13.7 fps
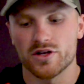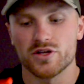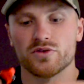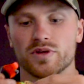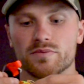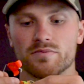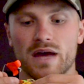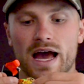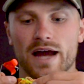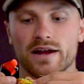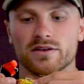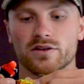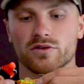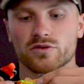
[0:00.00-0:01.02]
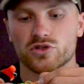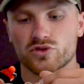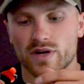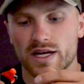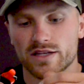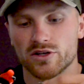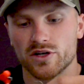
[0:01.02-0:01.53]
You can add a little
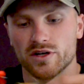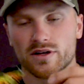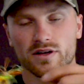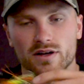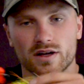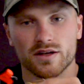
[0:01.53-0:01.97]
trailer